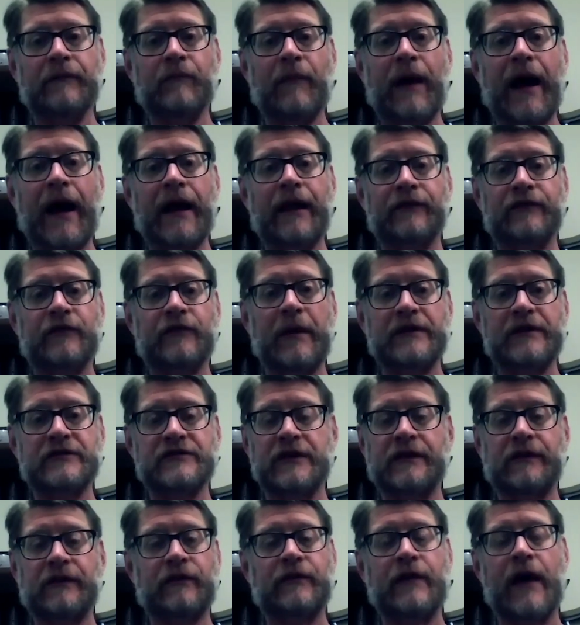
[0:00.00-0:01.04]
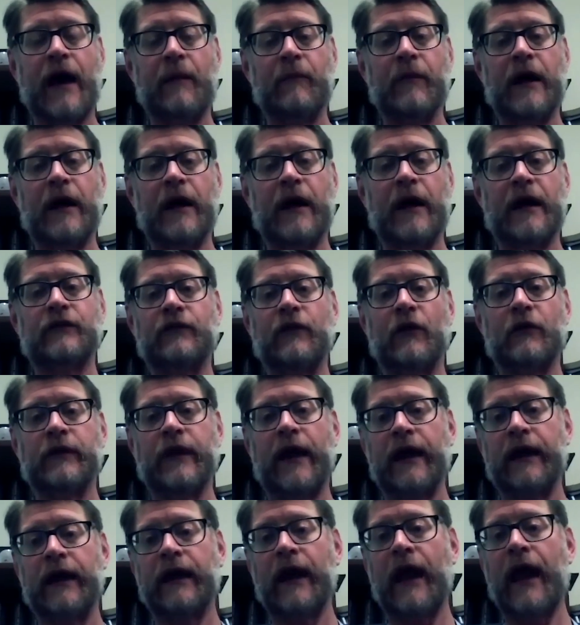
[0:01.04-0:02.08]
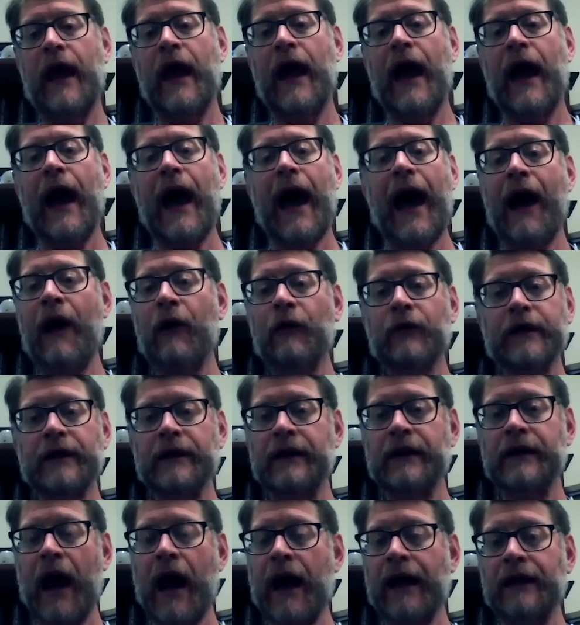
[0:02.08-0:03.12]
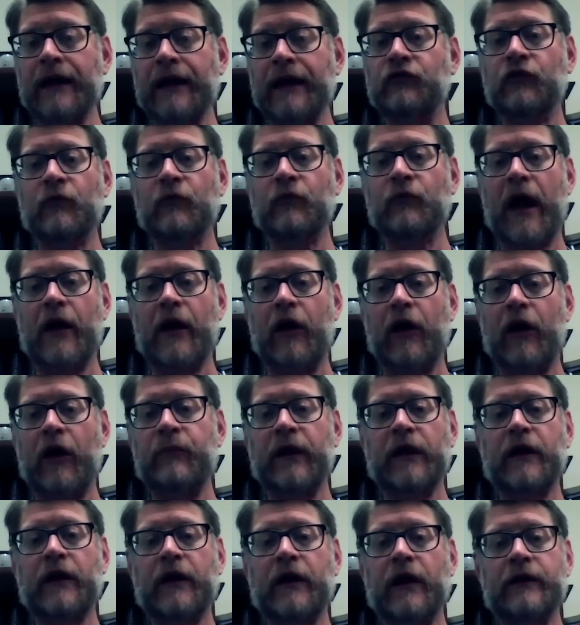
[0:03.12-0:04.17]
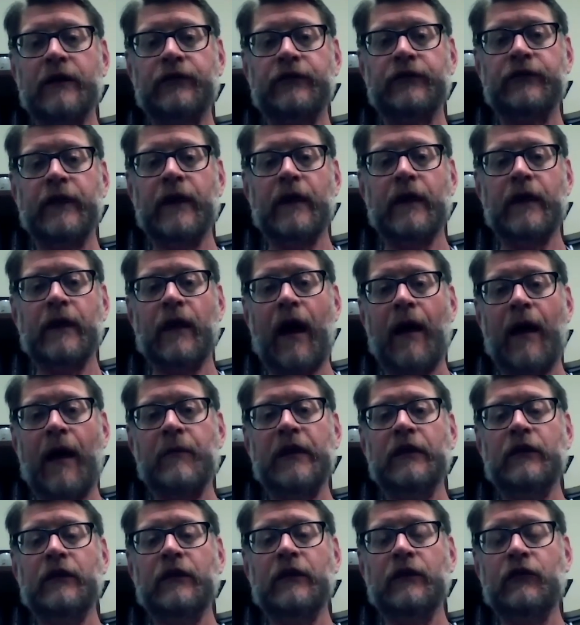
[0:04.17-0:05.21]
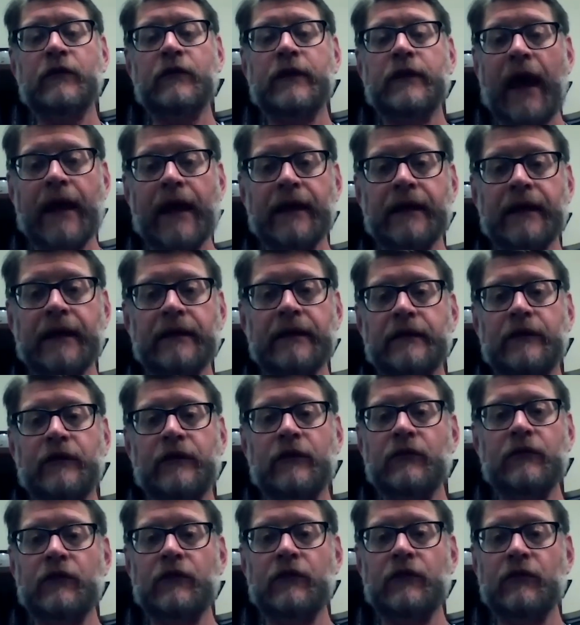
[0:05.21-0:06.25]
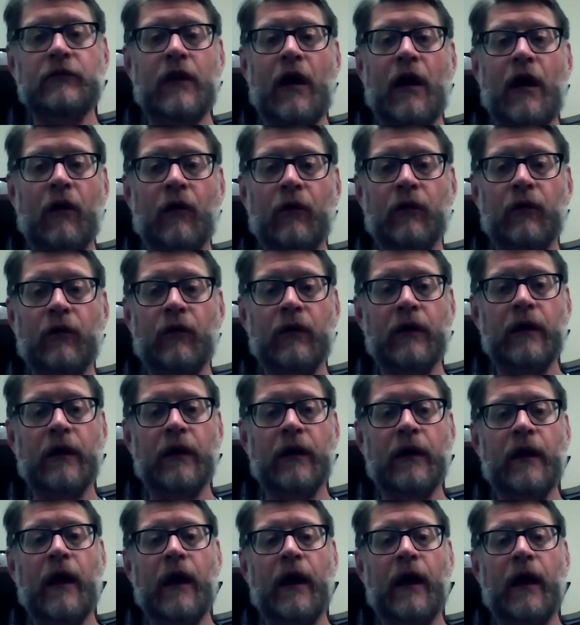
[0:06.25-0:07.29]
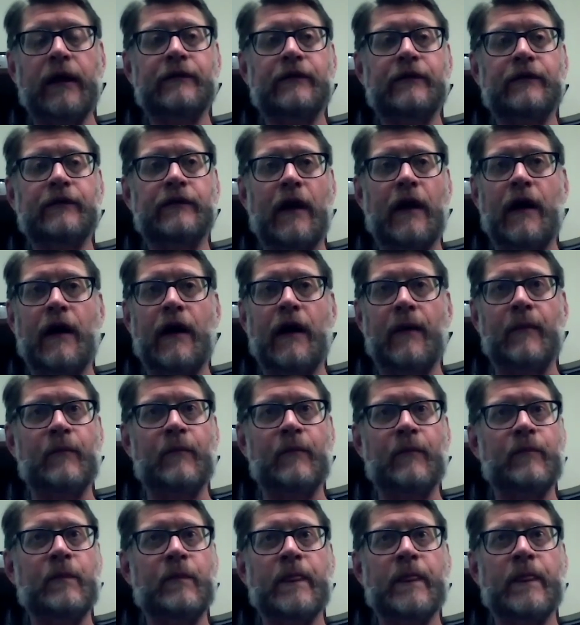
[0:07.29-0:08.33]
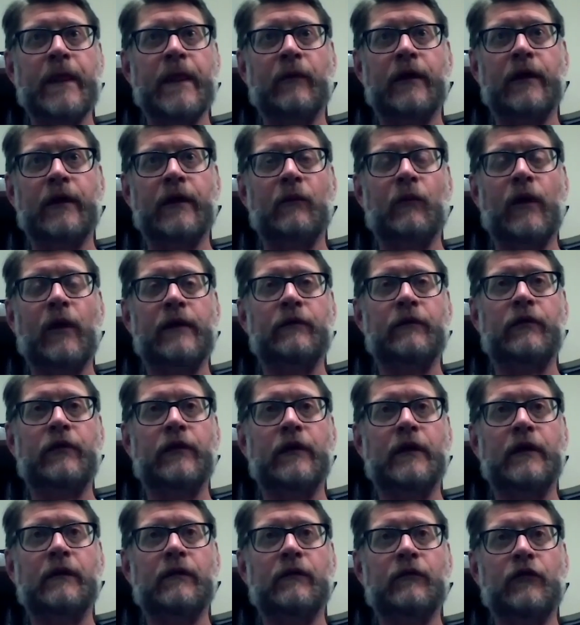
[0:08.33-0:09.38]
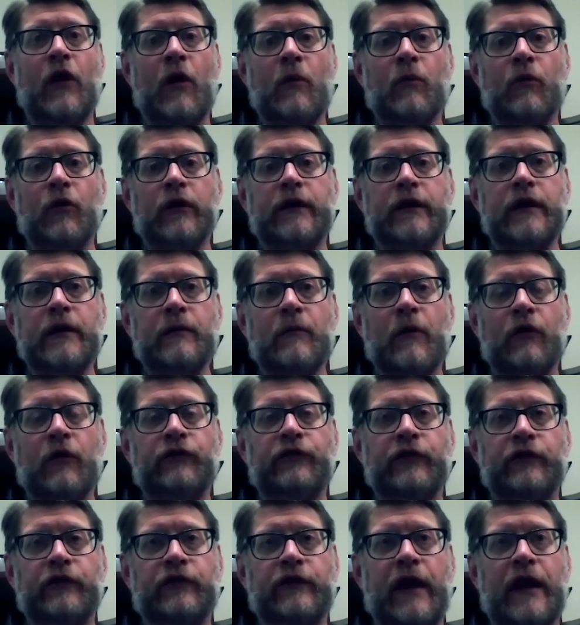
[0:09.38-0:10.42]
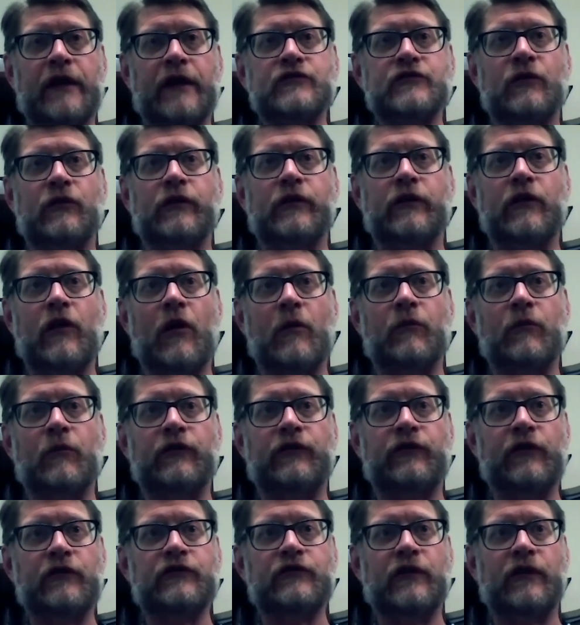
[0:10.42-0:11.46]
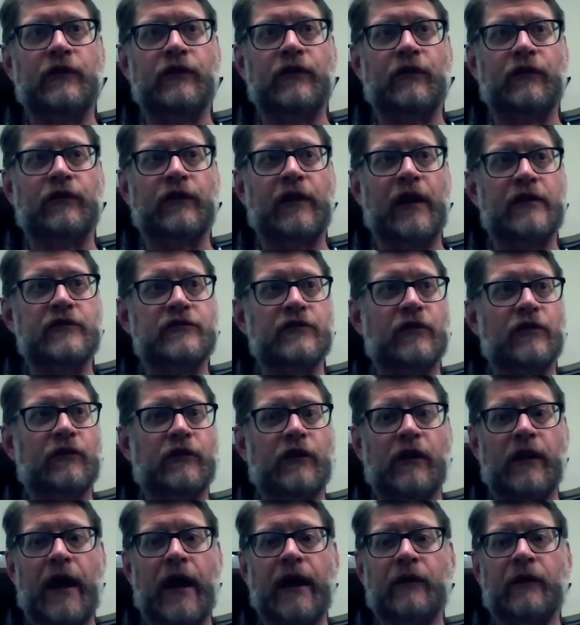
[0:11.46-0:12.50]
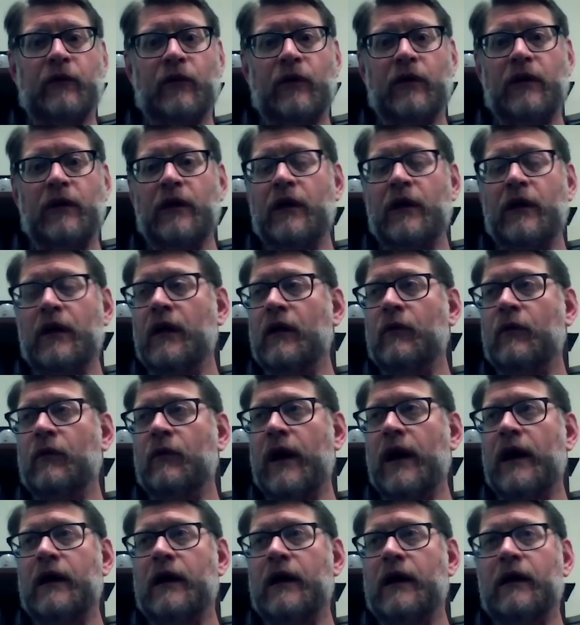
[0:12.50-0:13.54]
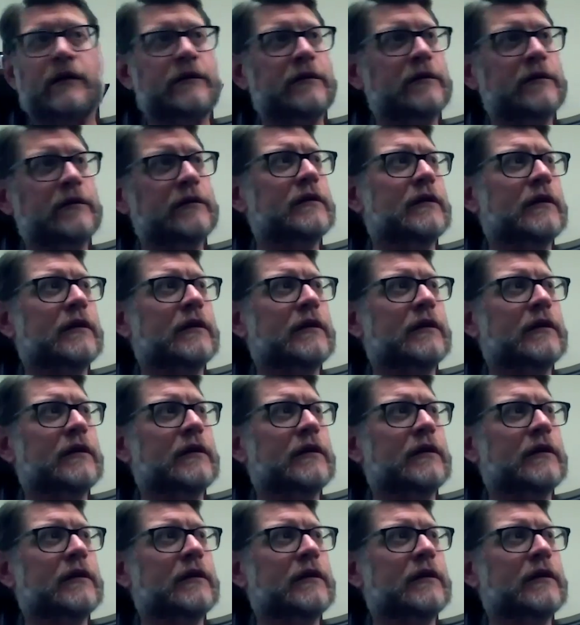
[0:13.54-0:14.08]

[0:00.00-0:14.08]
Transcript: my estimation, it's not much. So like, how can I do better? Because I mean, you get it. You know, it's when the no more chemos are scheduled and no more surgeries are scheduled, you're like, well,